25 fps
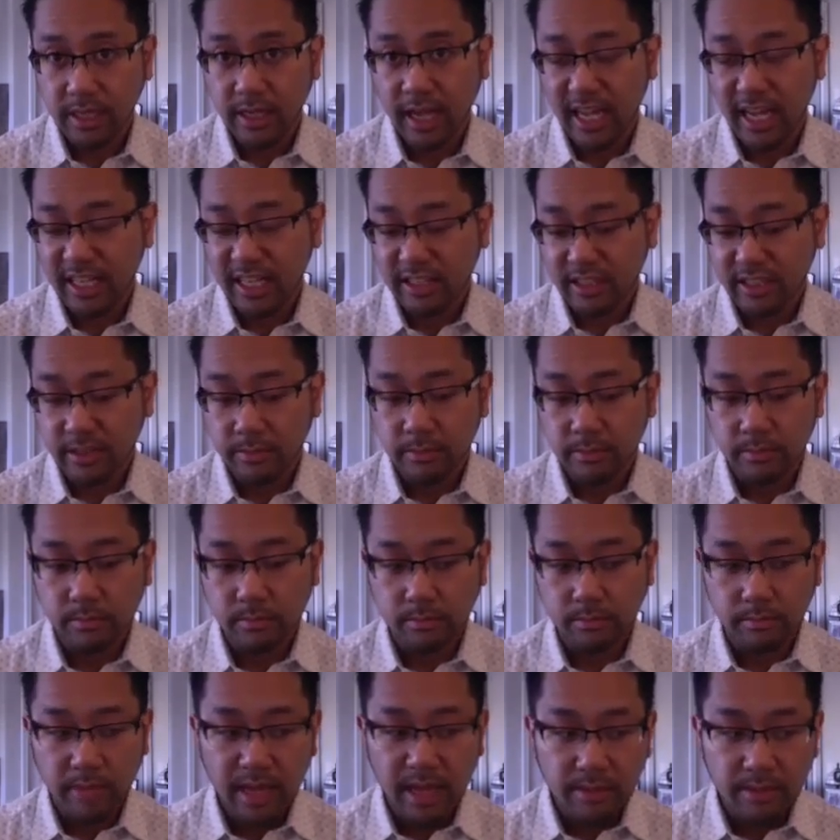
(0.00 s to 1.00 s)
as in
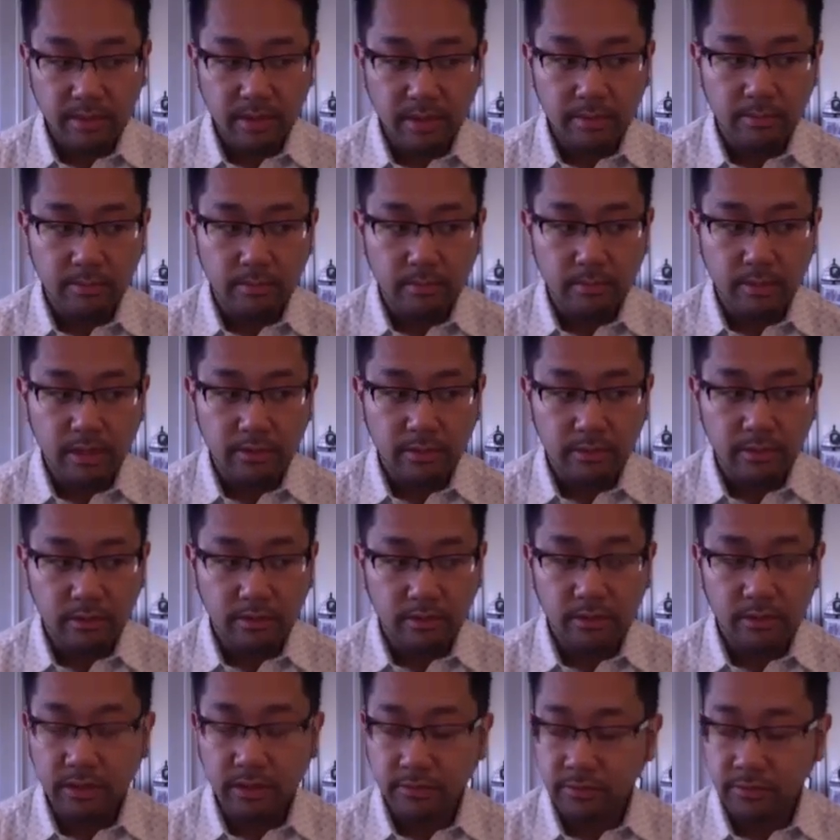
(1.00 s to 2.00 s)
maybe
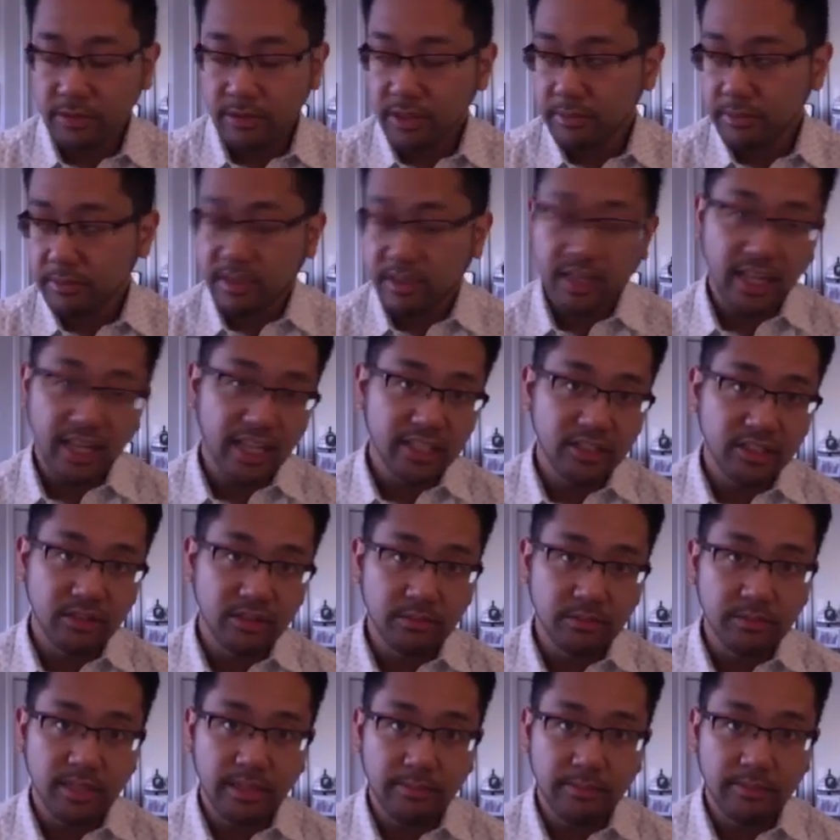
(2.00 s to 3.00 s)
doing a flipped
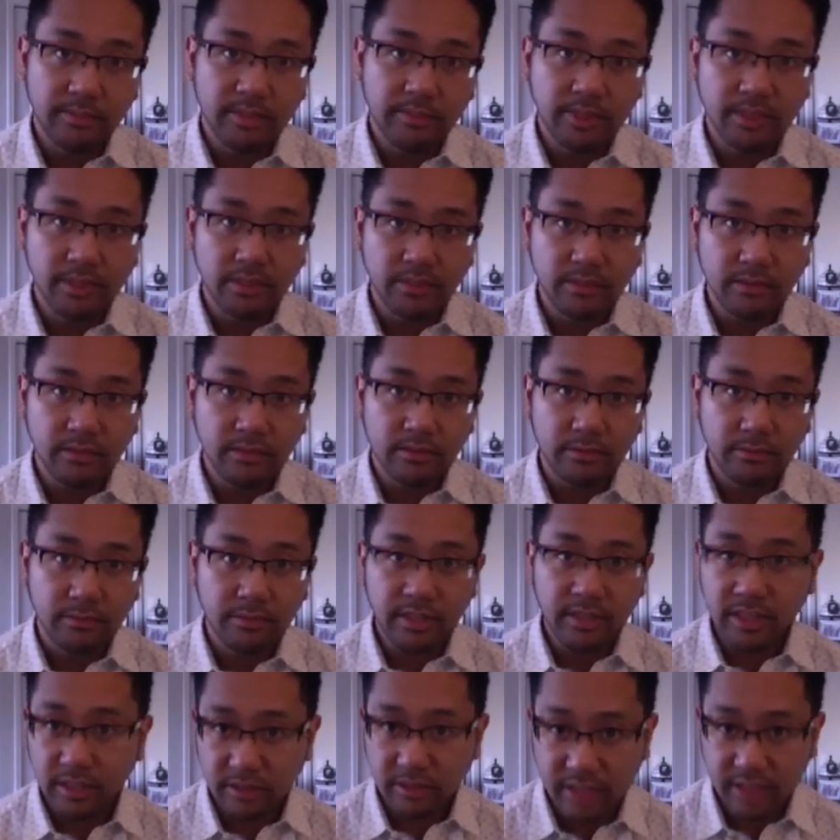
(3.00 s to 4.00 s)
classroom type of deal,
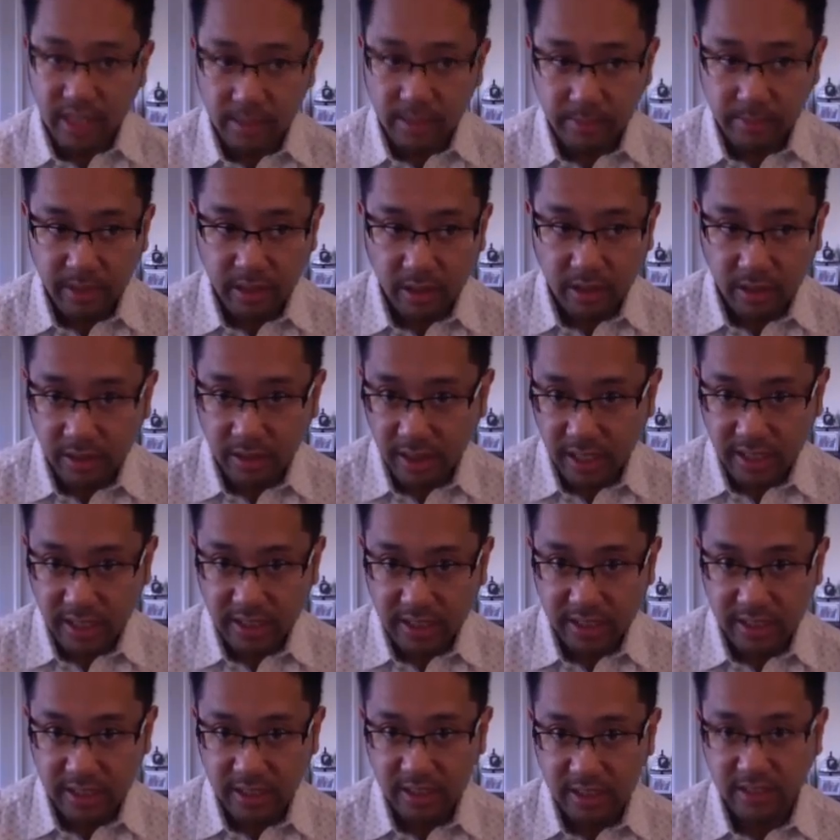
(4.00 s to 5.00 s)
videotaping our
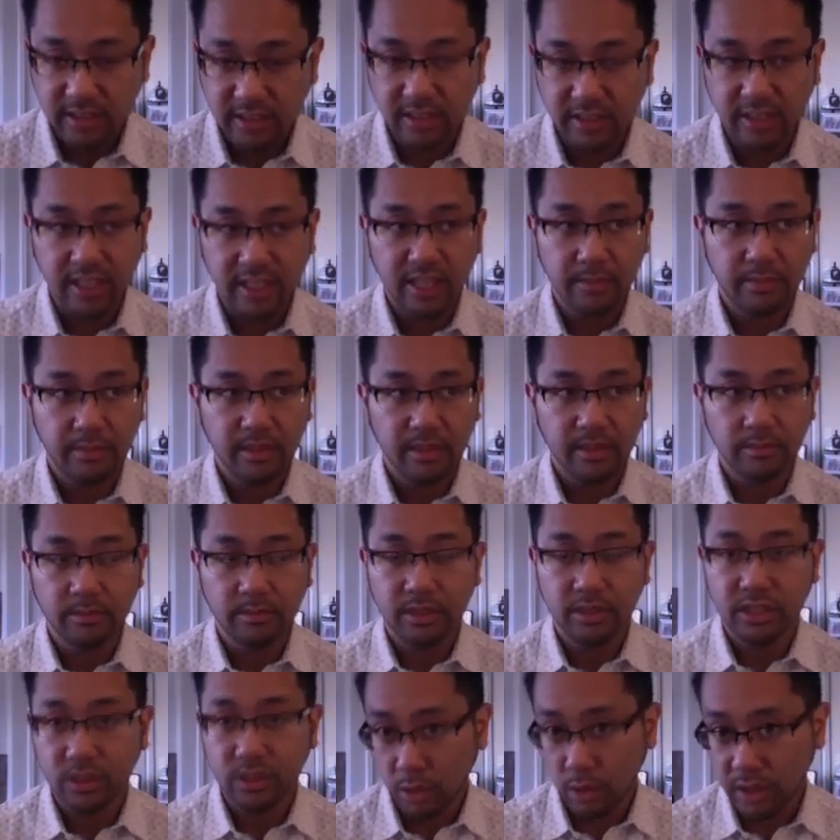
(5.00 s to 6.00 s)
lessons and keeping them
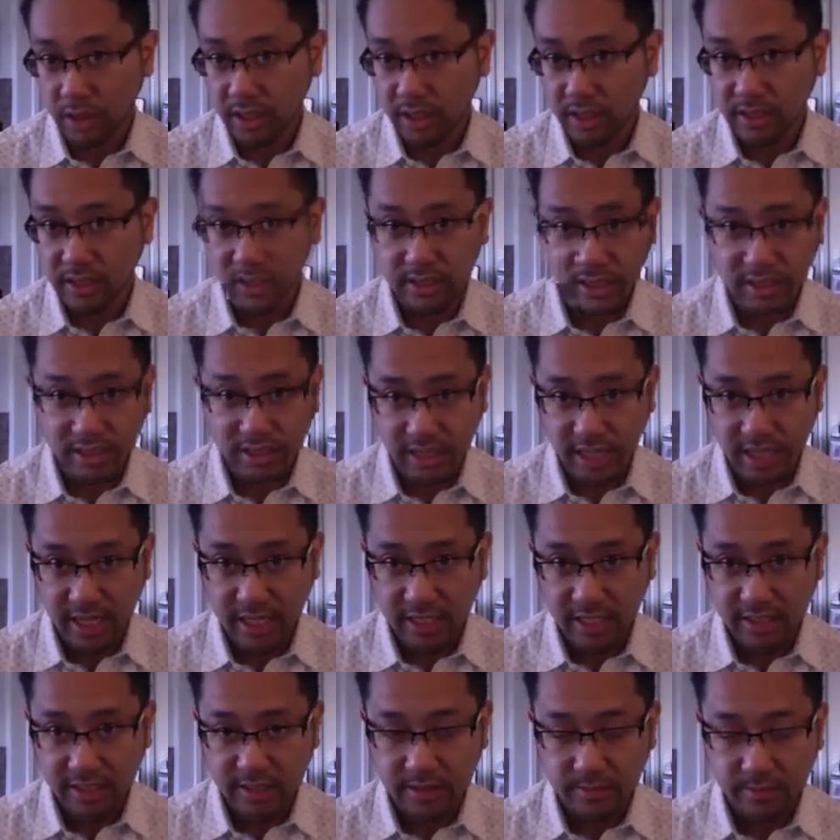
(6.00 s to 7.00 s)
short and
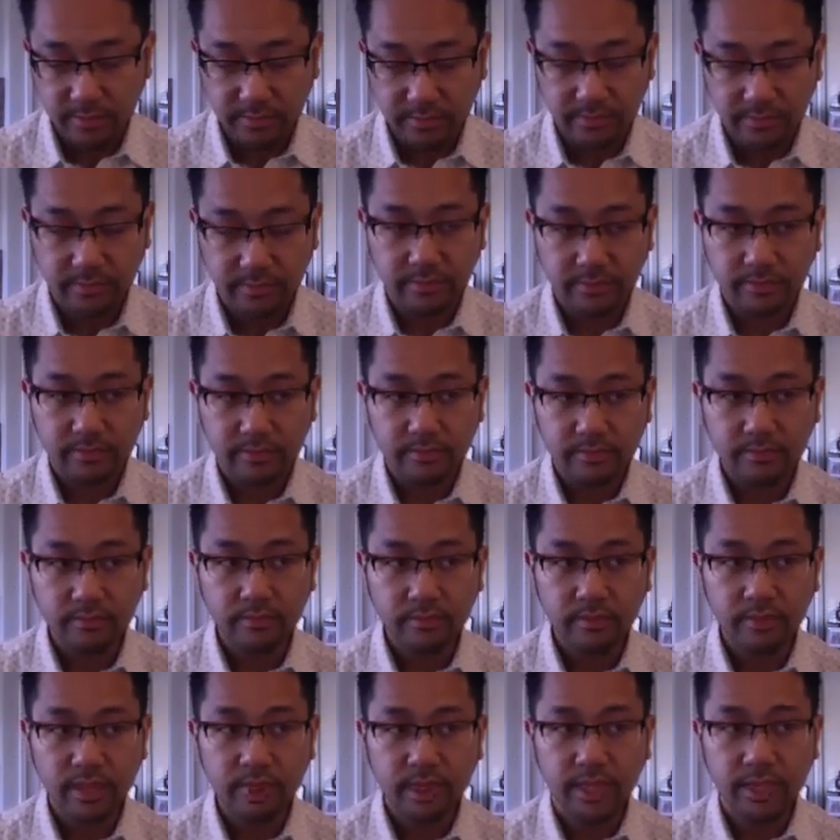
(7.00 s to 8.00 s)
concise,
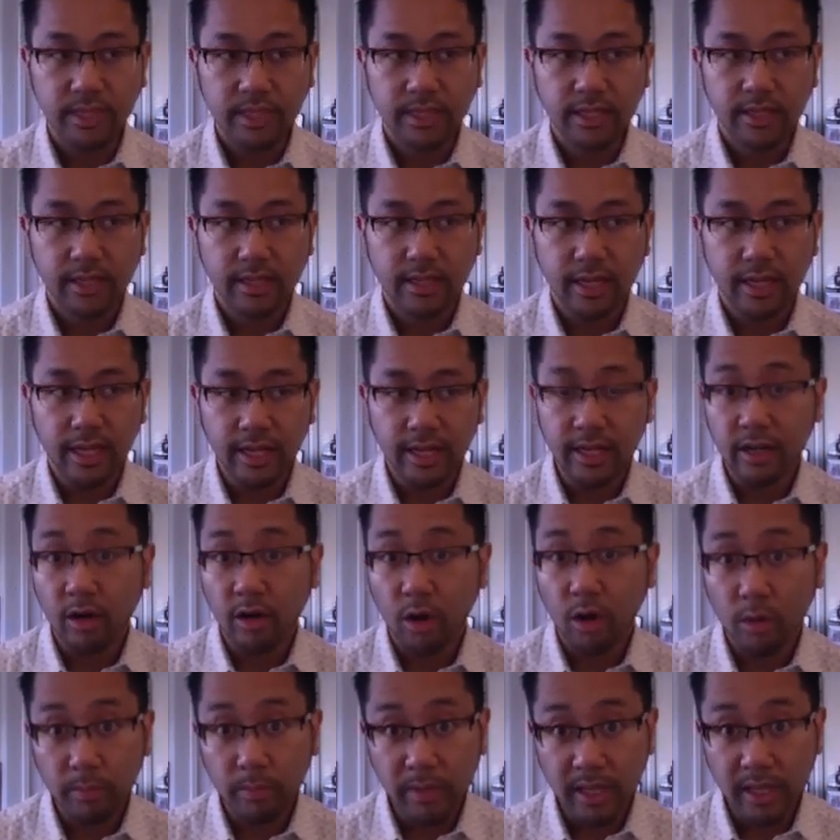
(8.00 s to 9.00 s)
and then
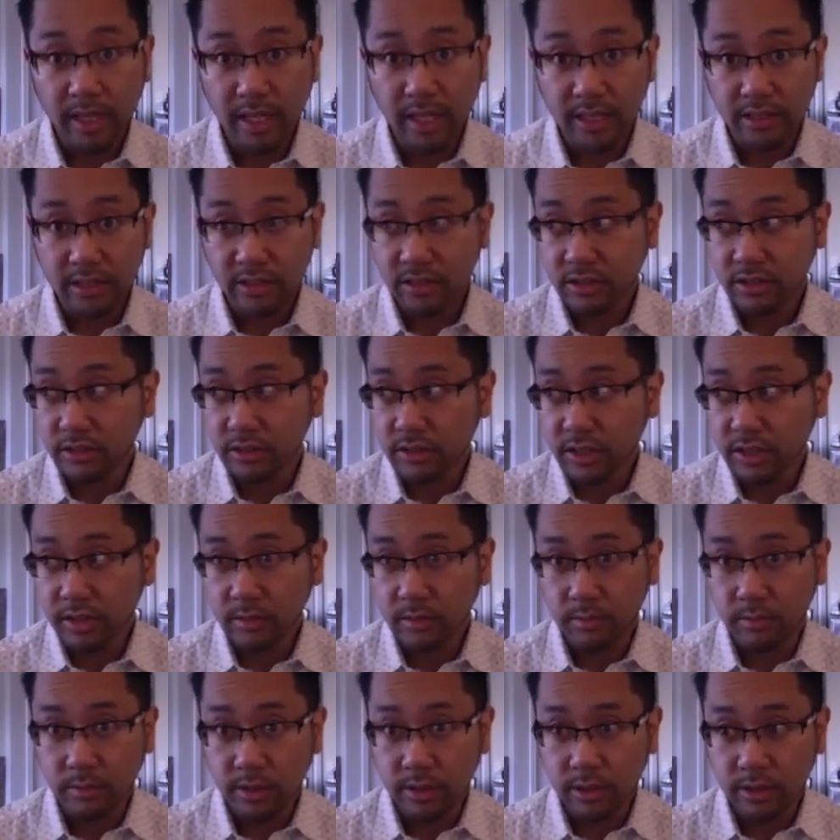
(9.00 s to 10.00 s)
hoping that the
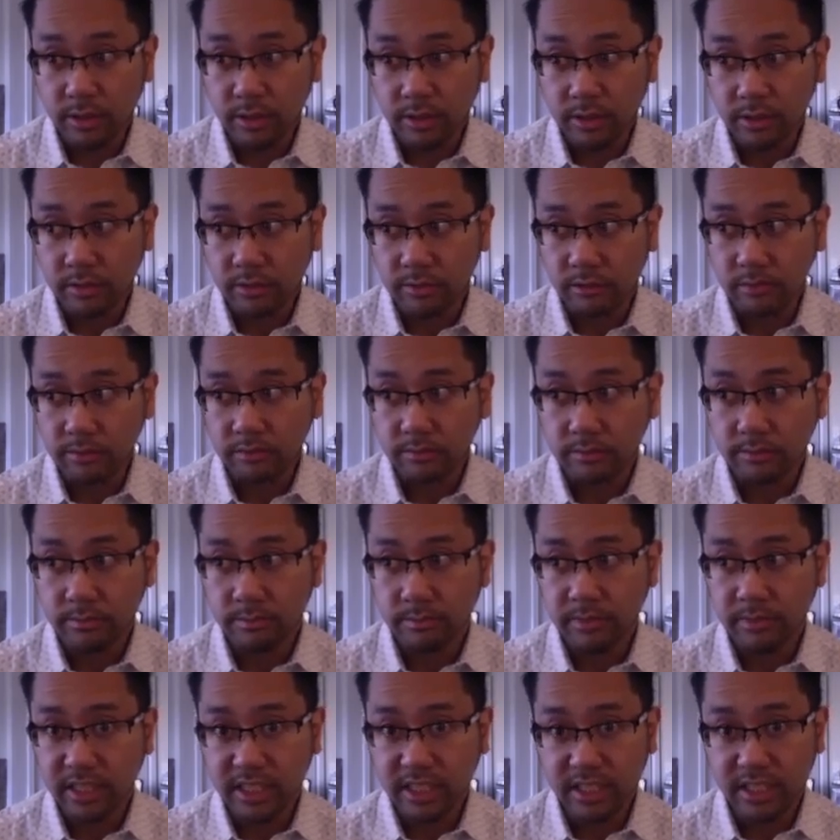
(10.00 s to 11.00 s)
student will
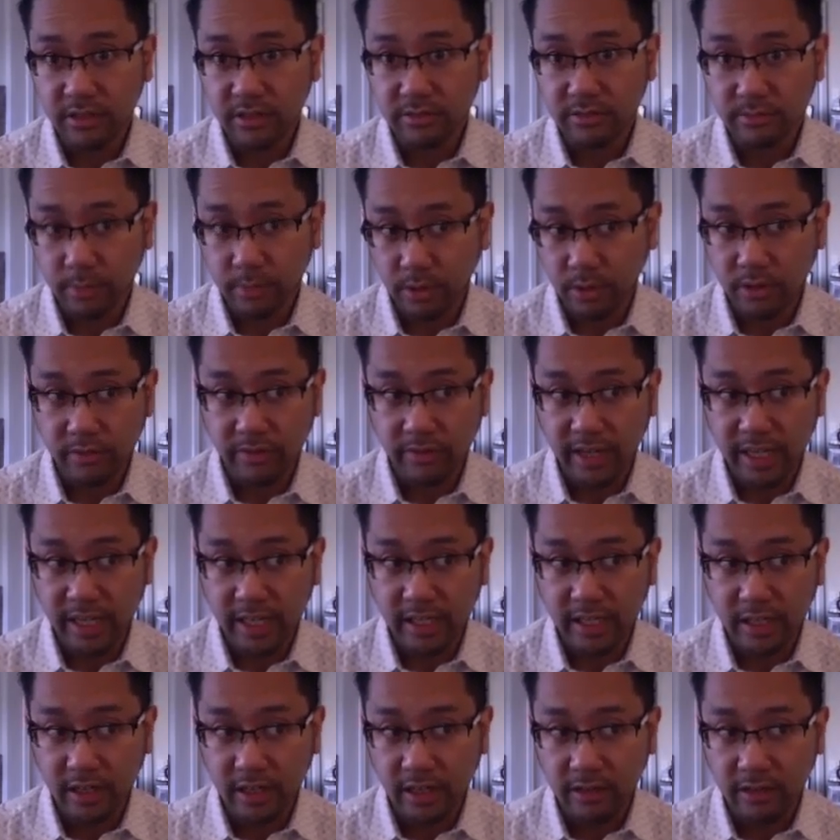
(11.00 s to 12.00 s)
be
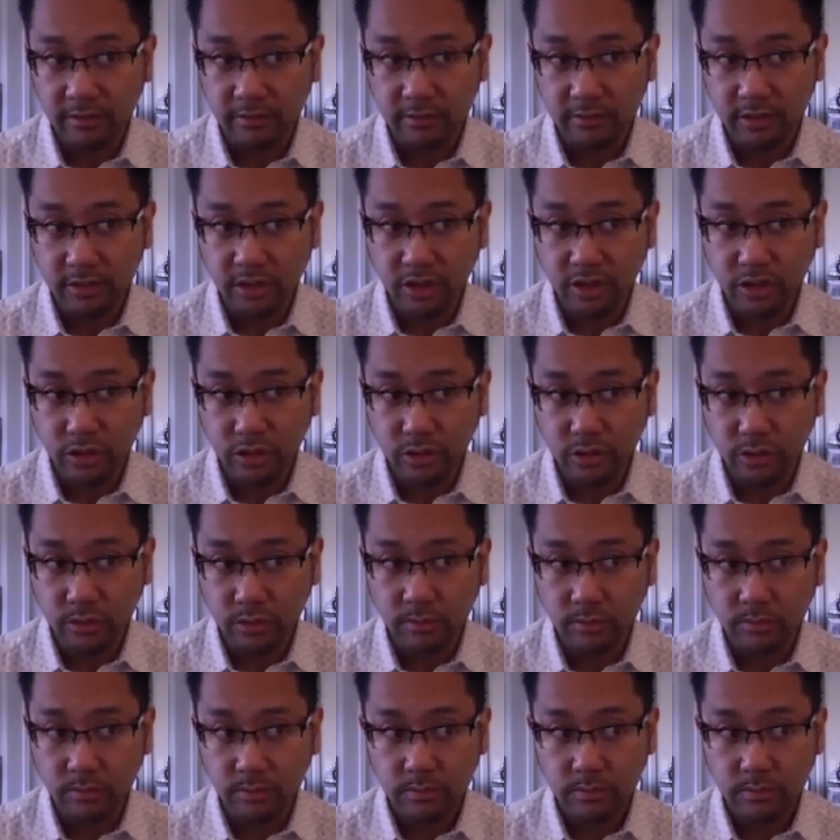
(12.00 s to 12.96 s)
self-motivated enough to